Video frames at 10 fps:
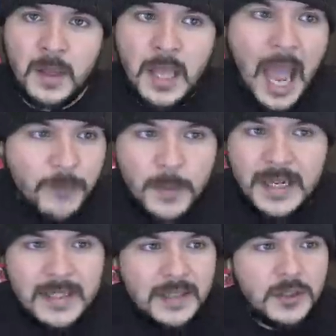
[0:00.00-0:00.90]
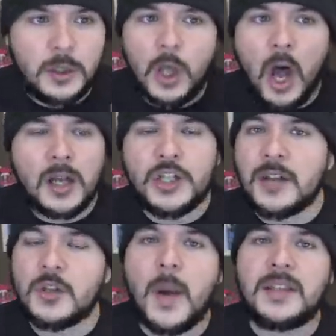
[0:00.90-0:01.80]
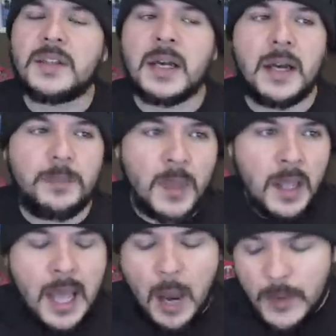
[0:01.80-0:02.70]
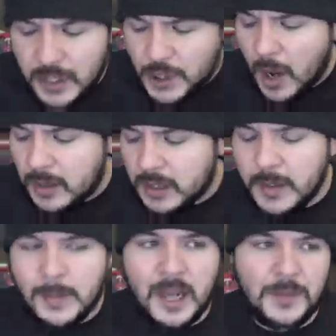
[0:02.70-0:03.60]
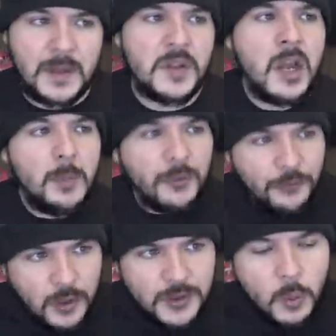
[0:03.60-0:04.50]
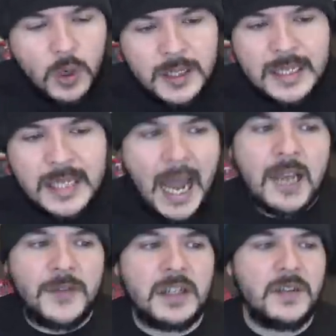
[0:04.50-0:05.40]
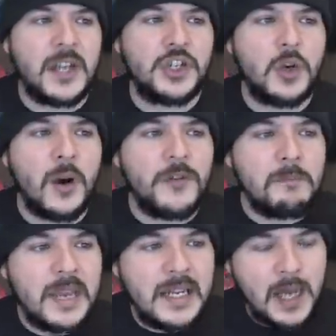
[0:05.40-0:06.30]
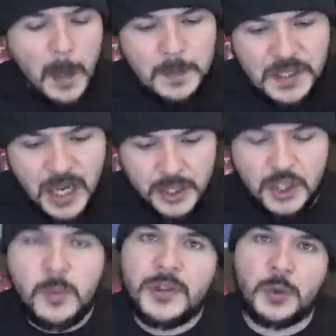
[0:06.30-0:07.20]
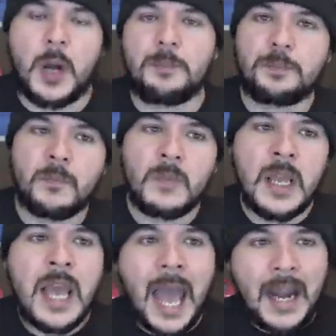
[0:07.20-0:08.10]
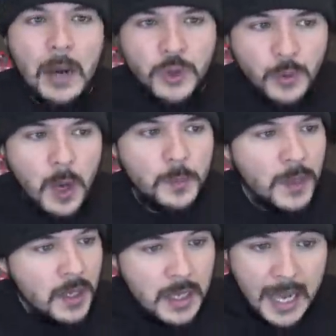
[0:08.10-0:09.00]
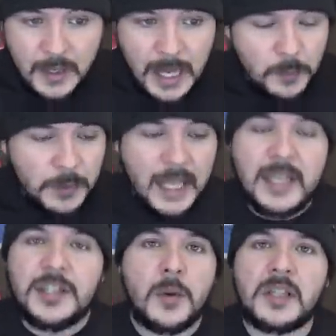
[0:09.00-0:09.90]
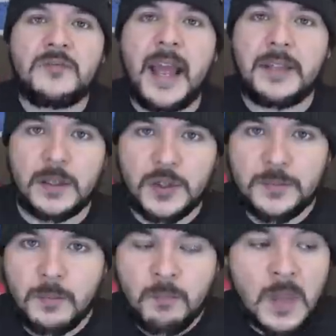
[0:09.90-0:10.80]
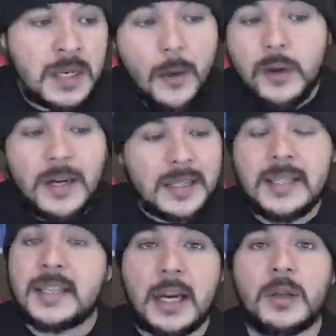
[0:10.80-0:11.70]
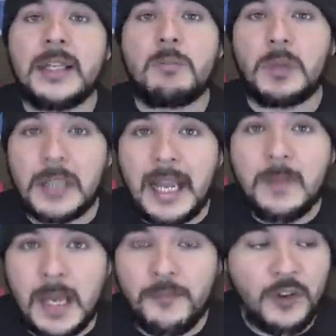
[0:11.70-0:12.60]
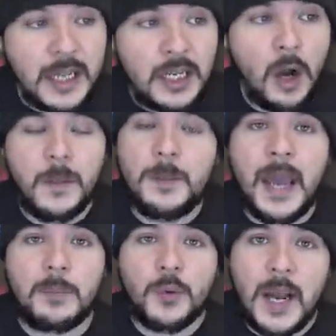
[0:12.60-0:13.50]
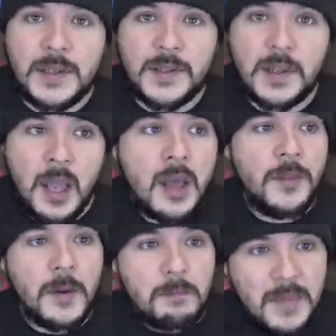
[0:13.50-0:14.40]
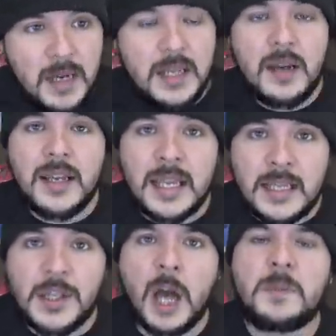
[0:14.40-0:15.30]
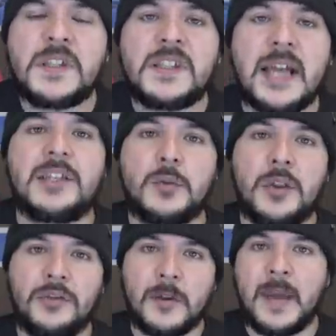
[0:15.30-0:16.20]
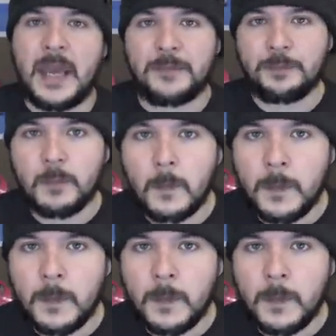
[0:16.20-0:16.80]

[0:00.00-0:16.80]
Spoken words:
Everybody says it's a long shot, it's a waste of time. And we can talk a little bit about this. But first, we're going to dive into the issue of the media obsession with Trump and how Trump It plays to his advantage. Now, I don't necessarily blame him for getting all the bad press. The media is obsessed with the man.